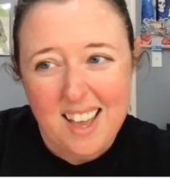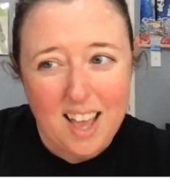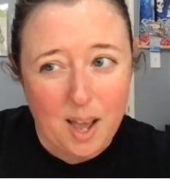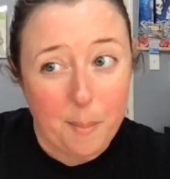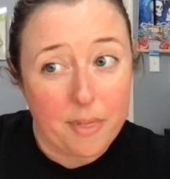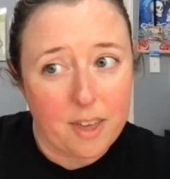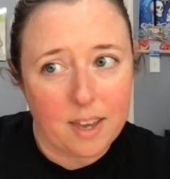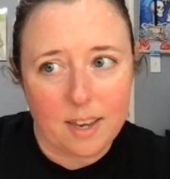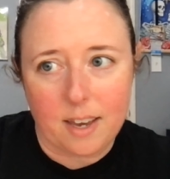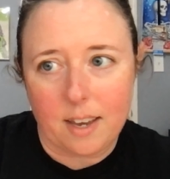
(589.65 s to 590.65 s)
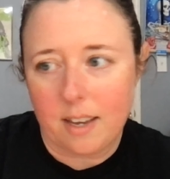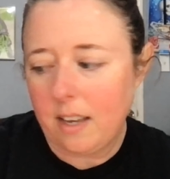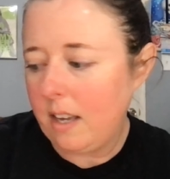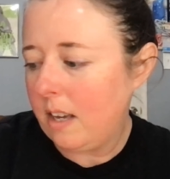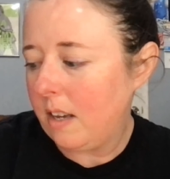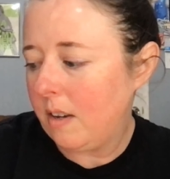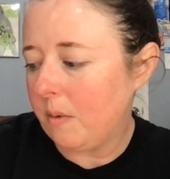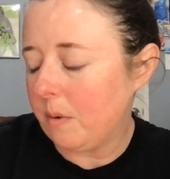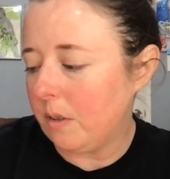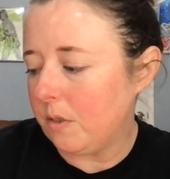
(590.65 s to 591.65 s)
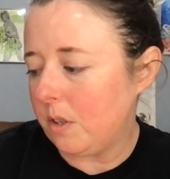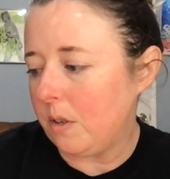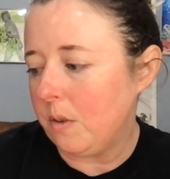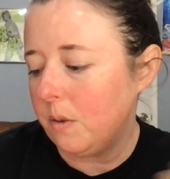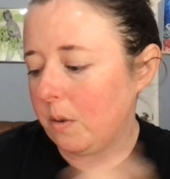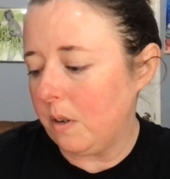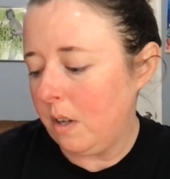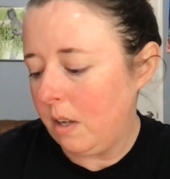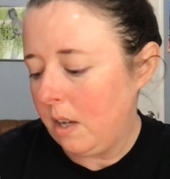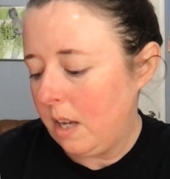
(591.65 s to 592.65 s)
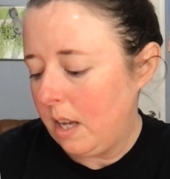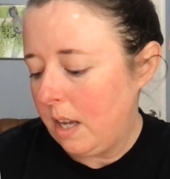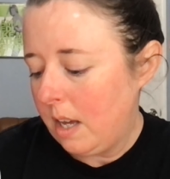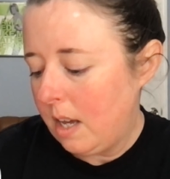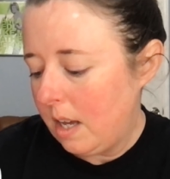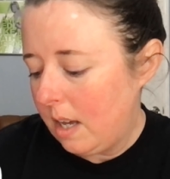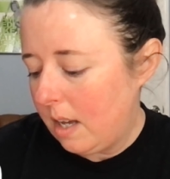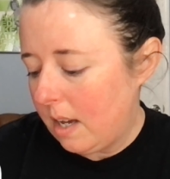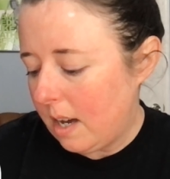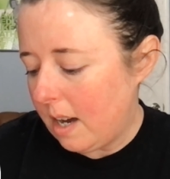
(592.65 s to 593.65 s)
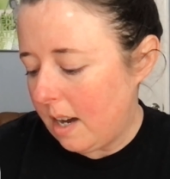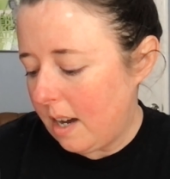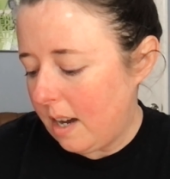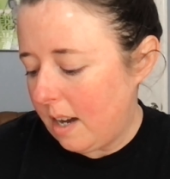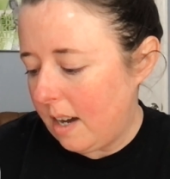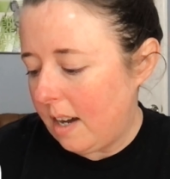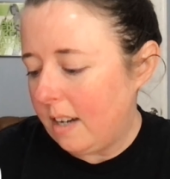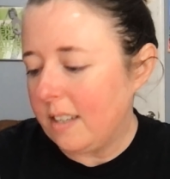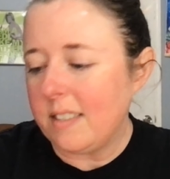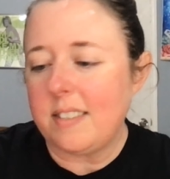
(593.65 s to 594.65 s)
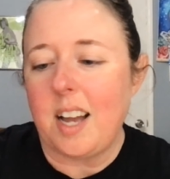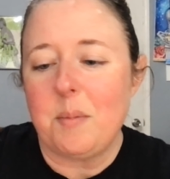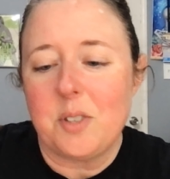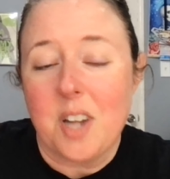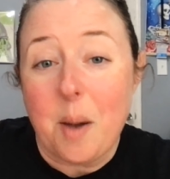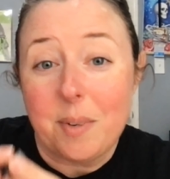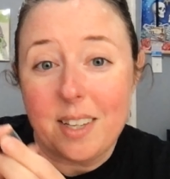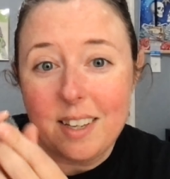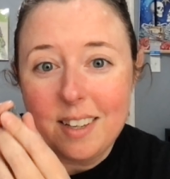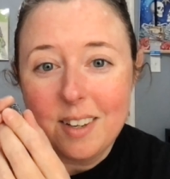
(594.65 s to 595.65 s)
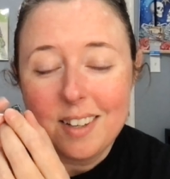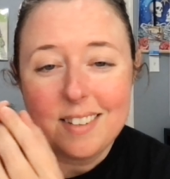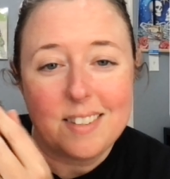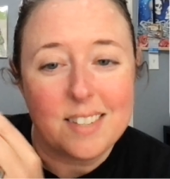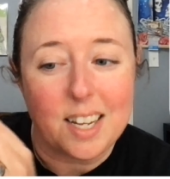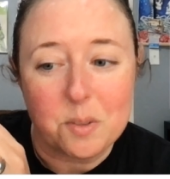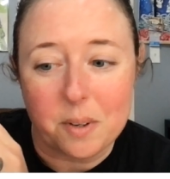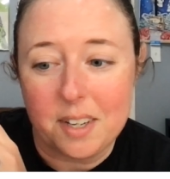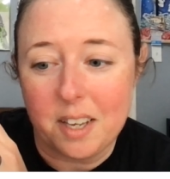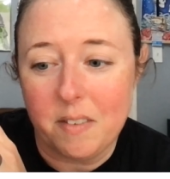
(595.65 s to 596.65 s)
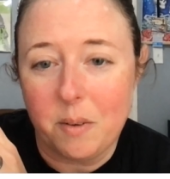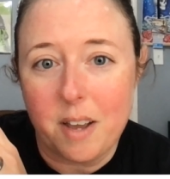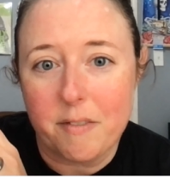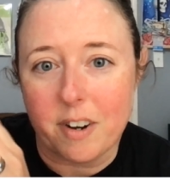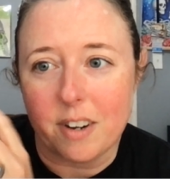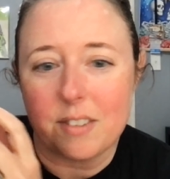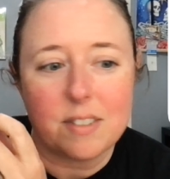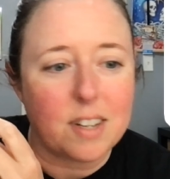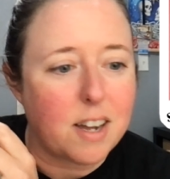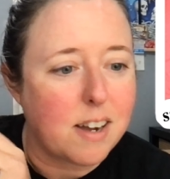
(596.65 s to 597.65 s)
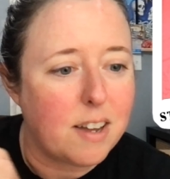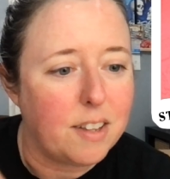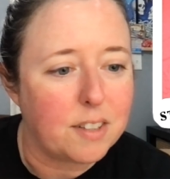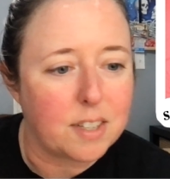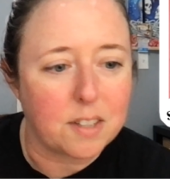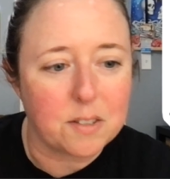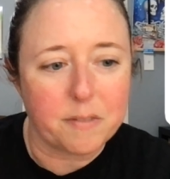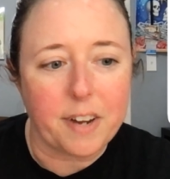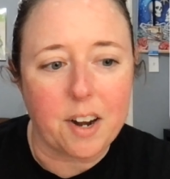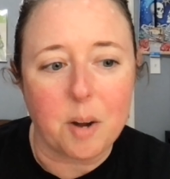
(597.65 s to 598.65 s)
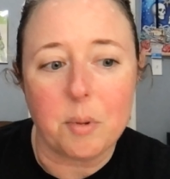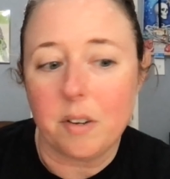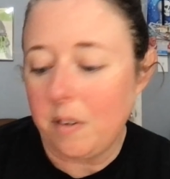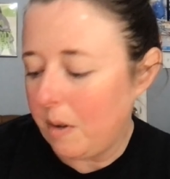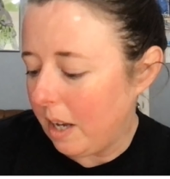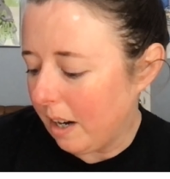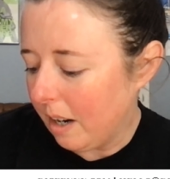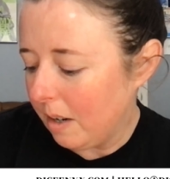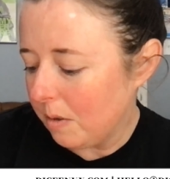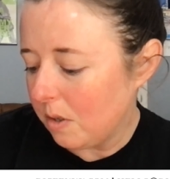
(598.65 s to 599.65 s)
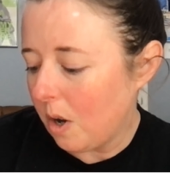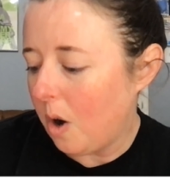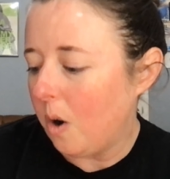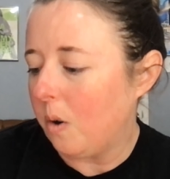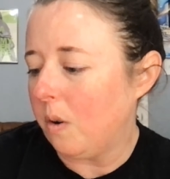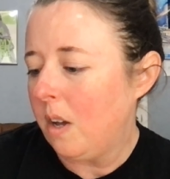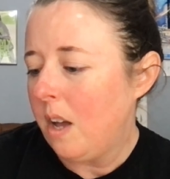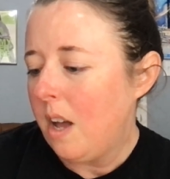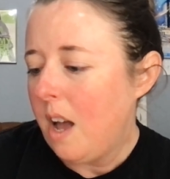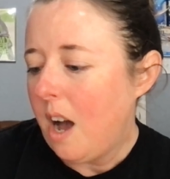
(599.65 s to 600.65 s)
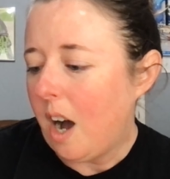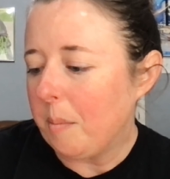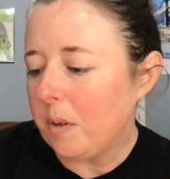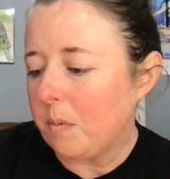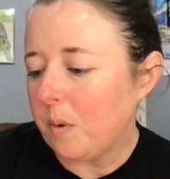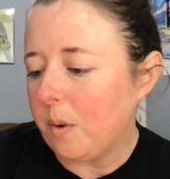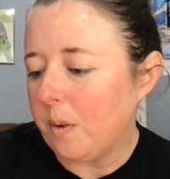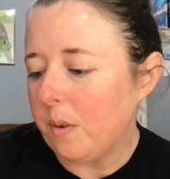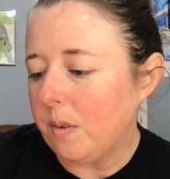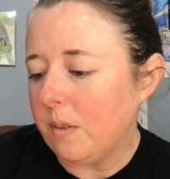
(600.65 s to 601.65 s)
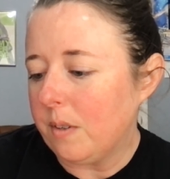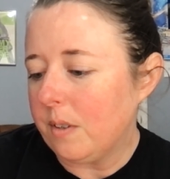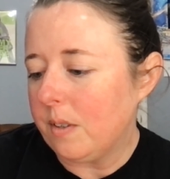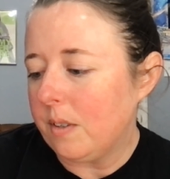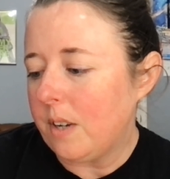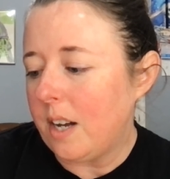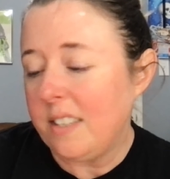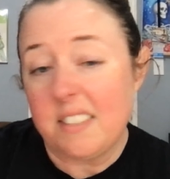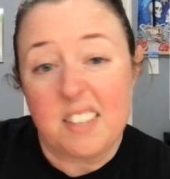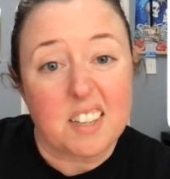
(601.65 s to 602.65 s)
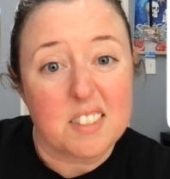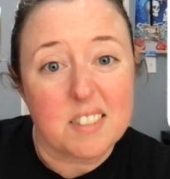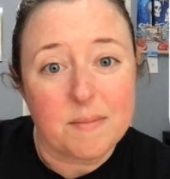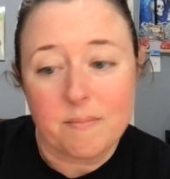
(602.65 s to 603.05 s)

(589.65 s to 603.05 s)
I'm thinking we'll do, let's establish how many sets we're going to give away first. It looks like there's a fair number of you here, so I'm going to roll a d6,